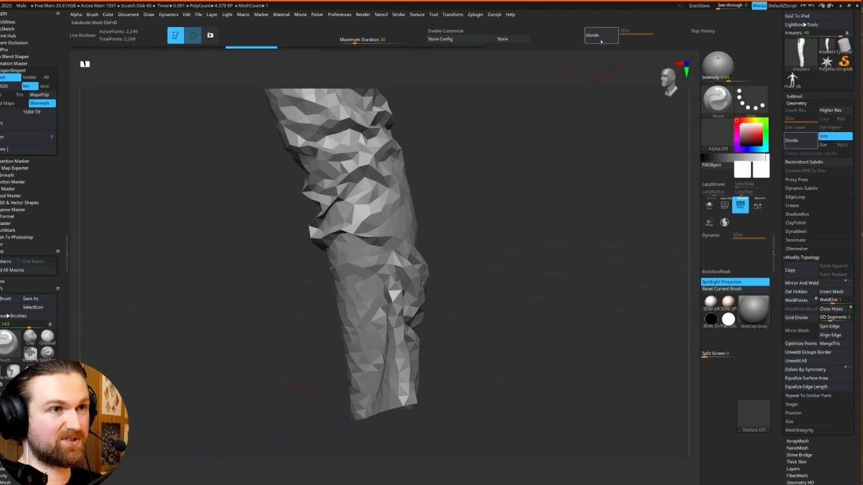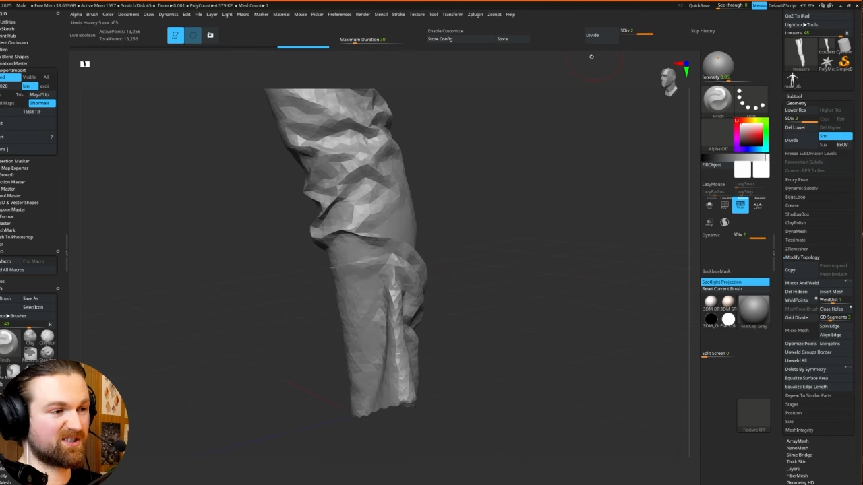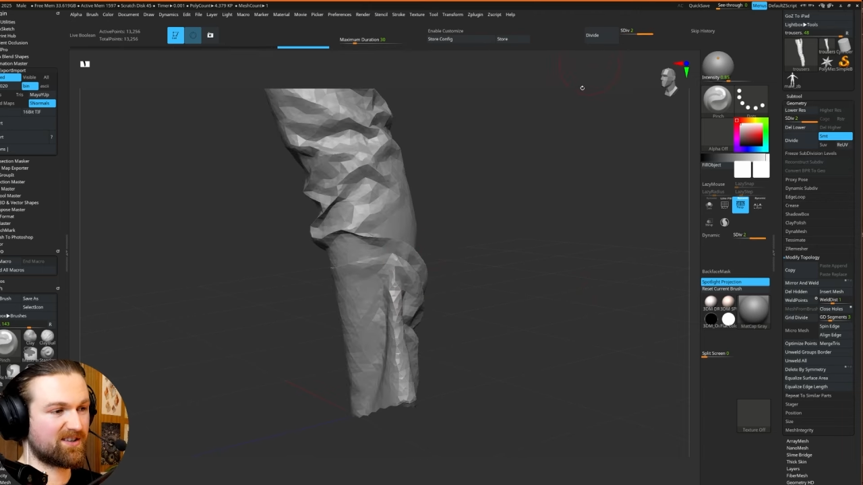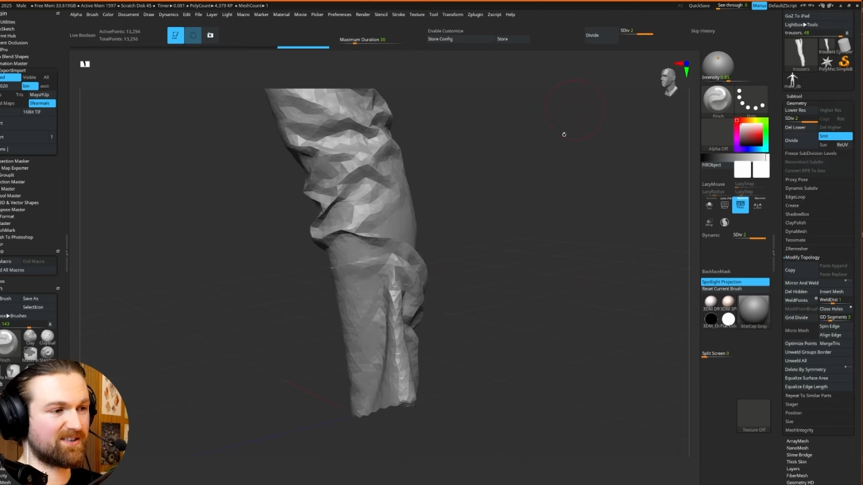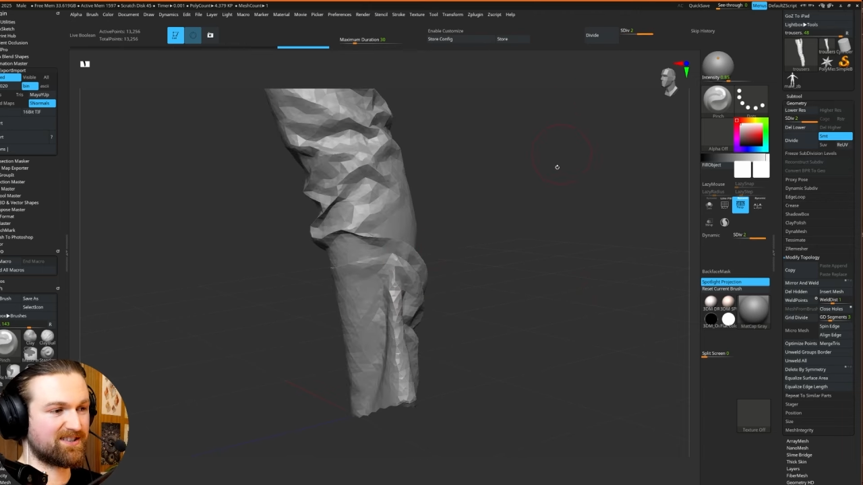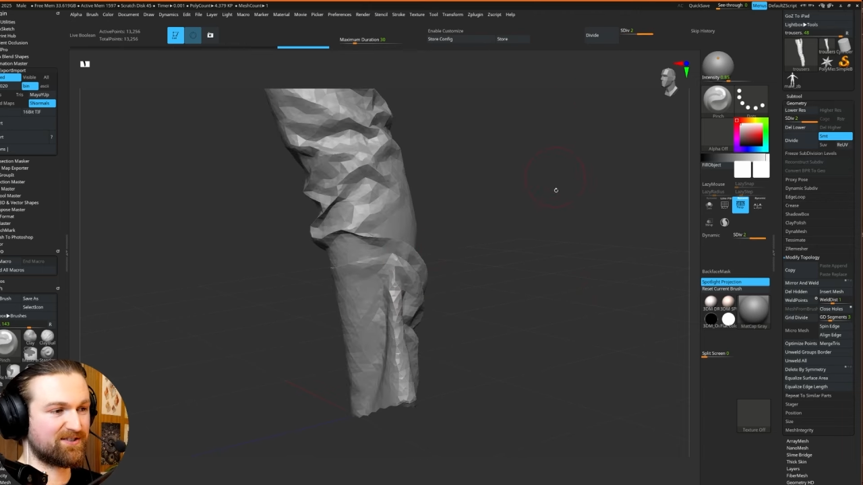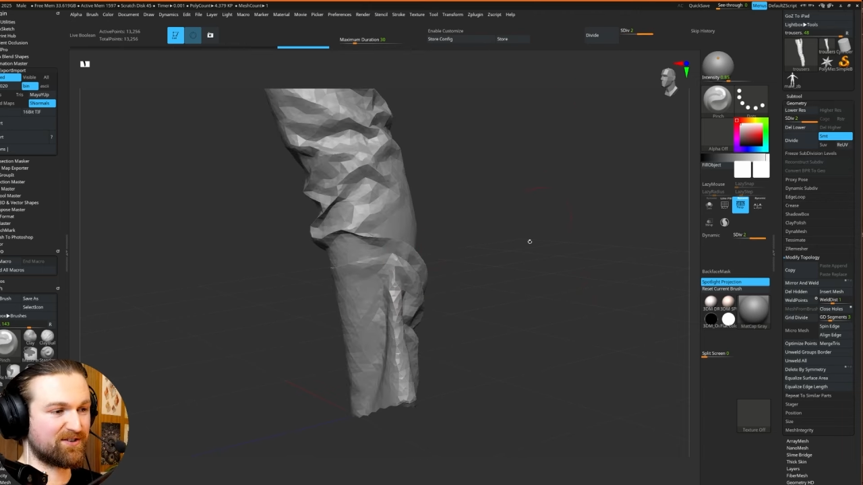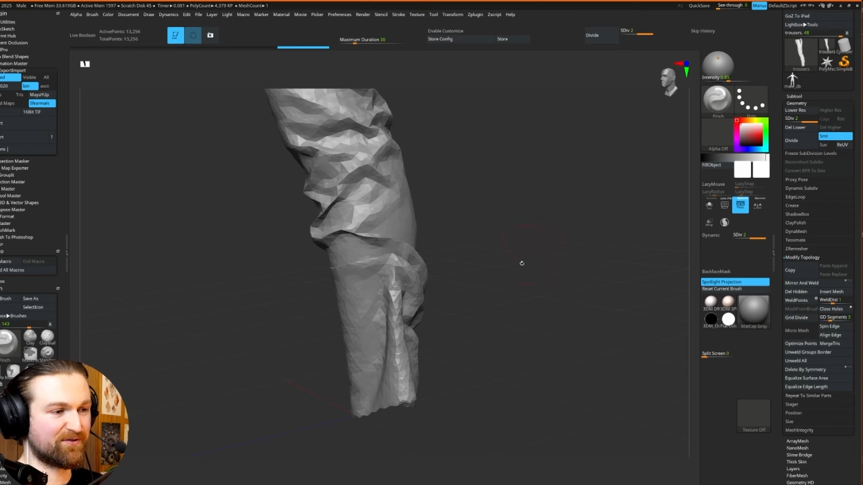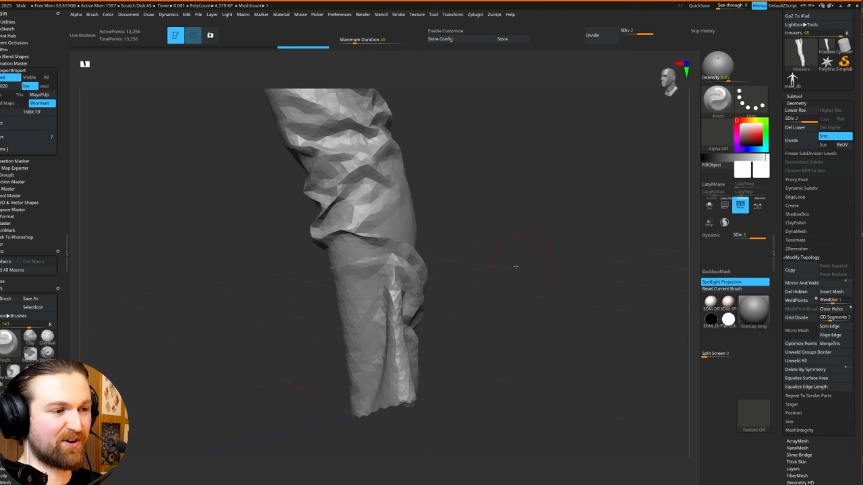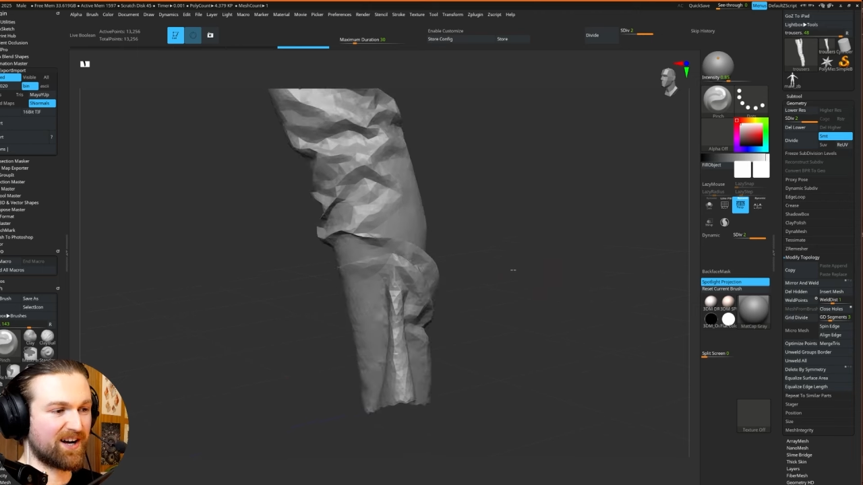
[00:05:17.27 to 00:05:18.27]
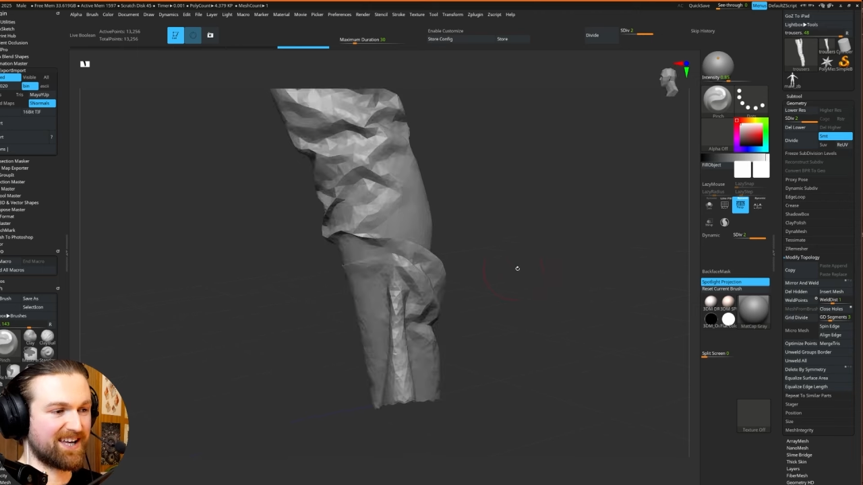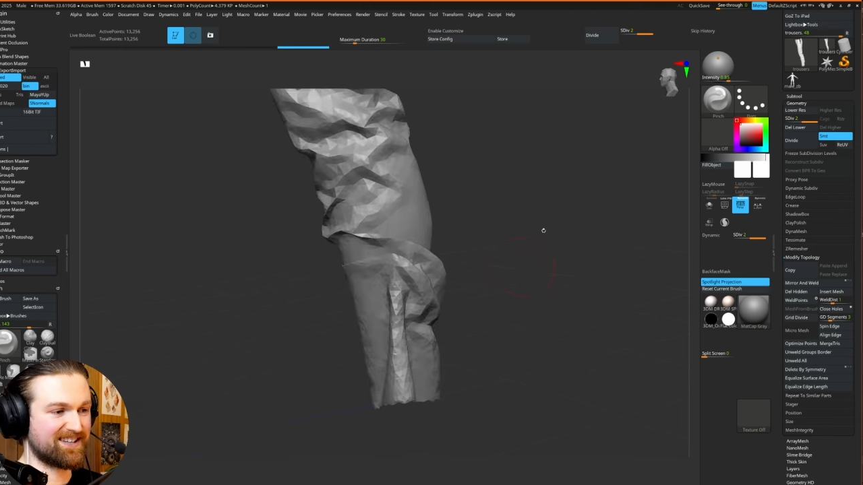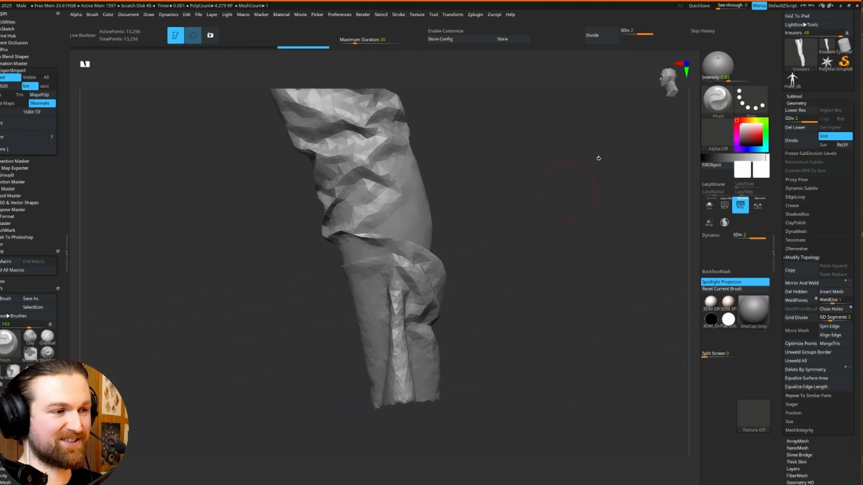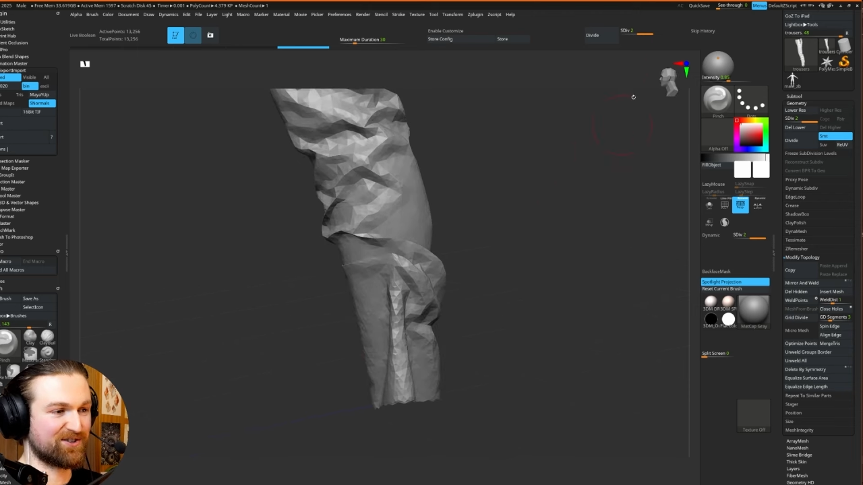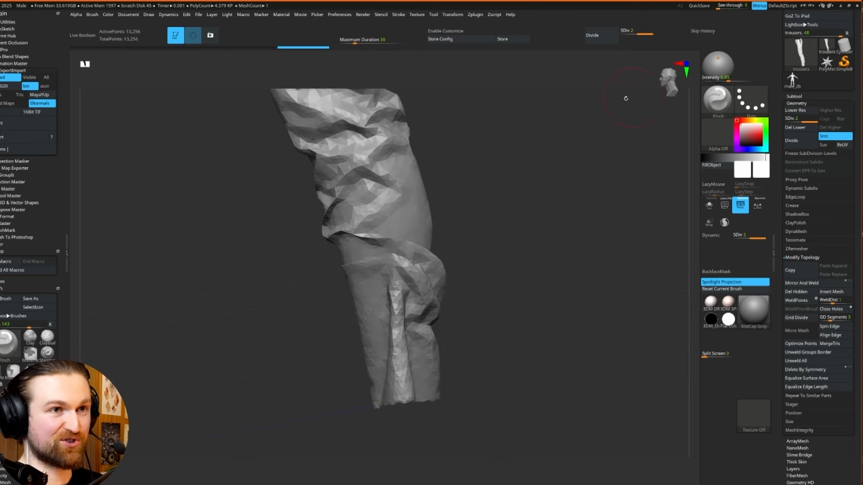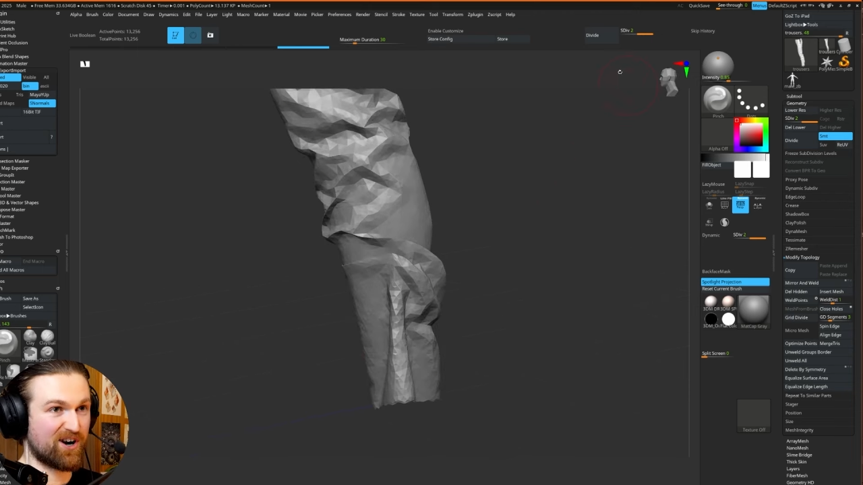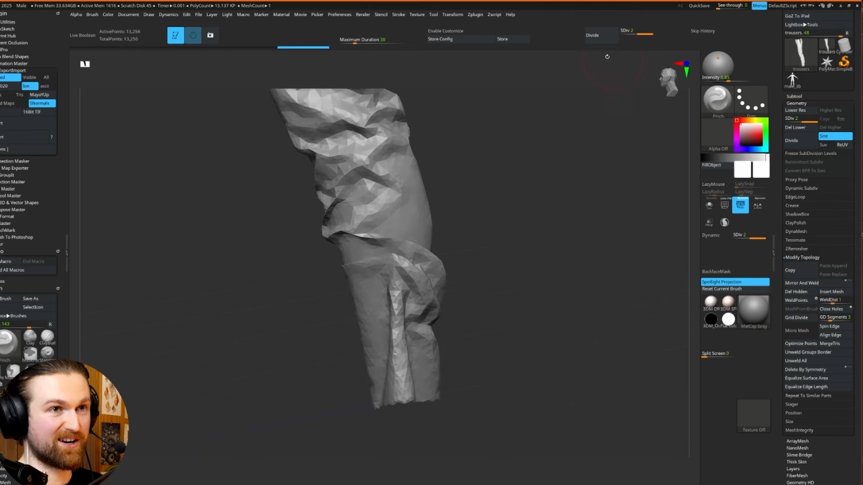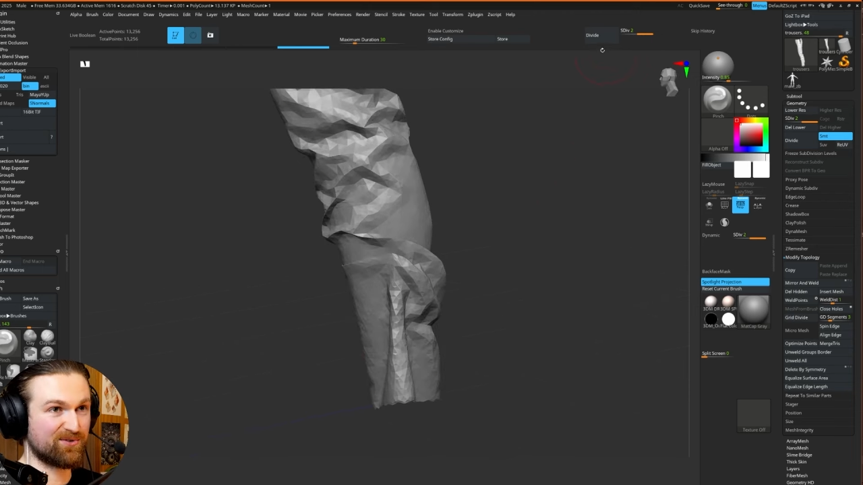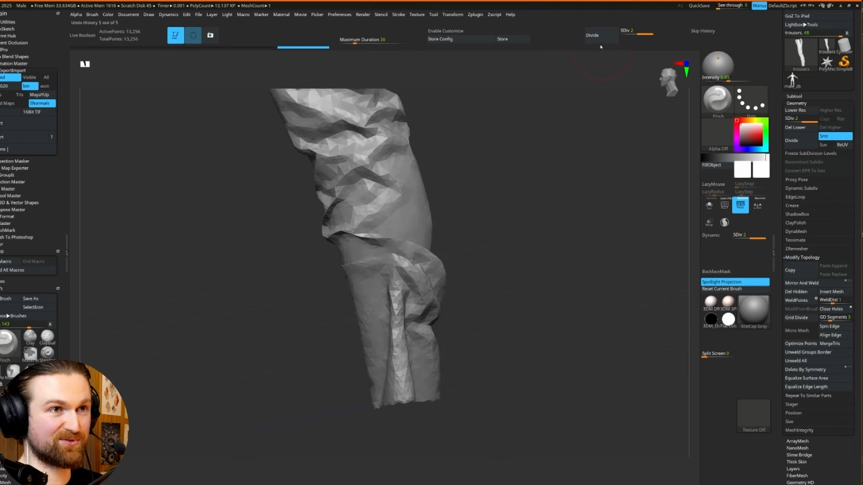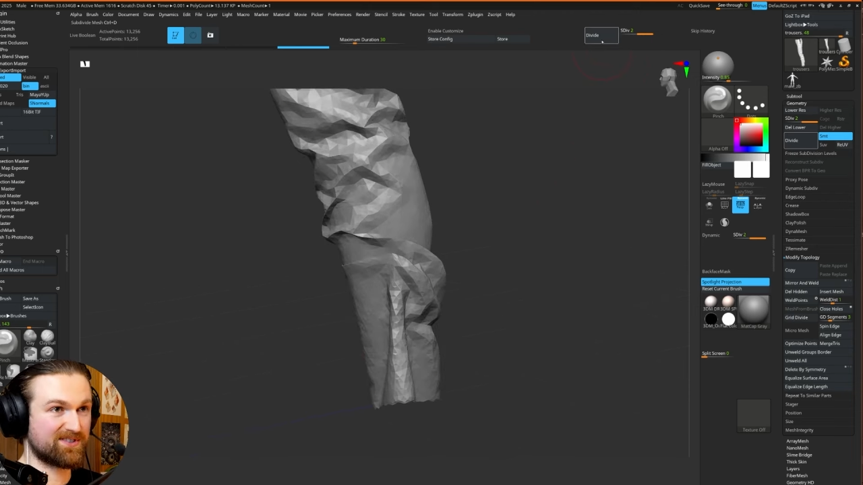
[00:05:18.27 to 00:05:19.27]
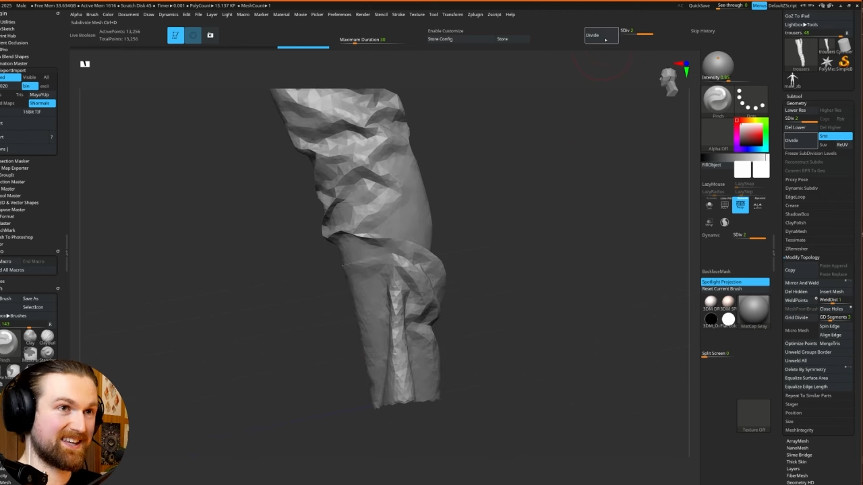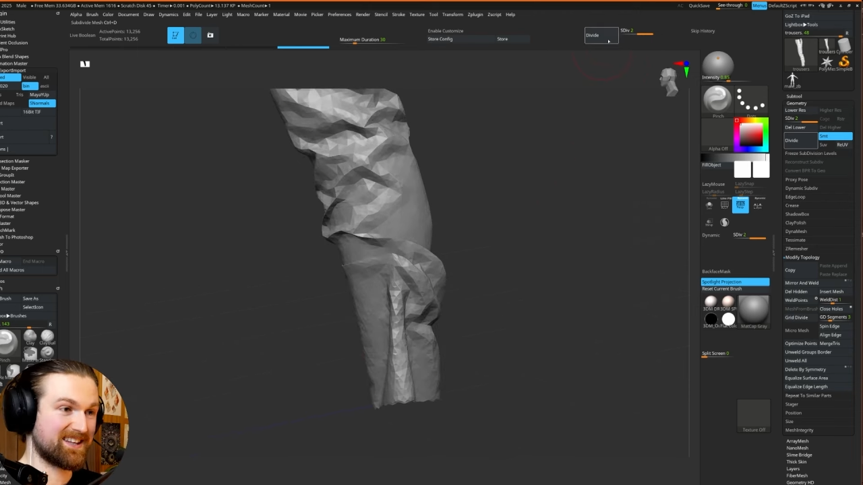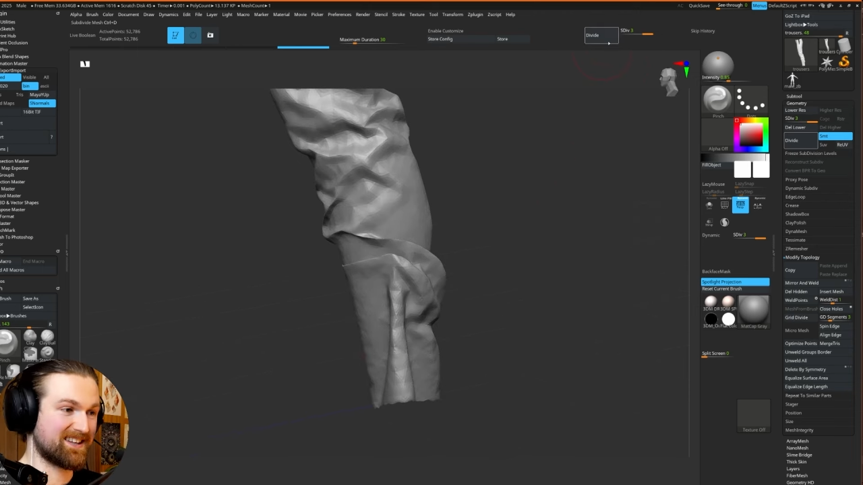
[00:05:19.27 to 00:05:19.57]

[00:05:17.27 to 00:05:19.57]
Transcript: just going to divide the triangles.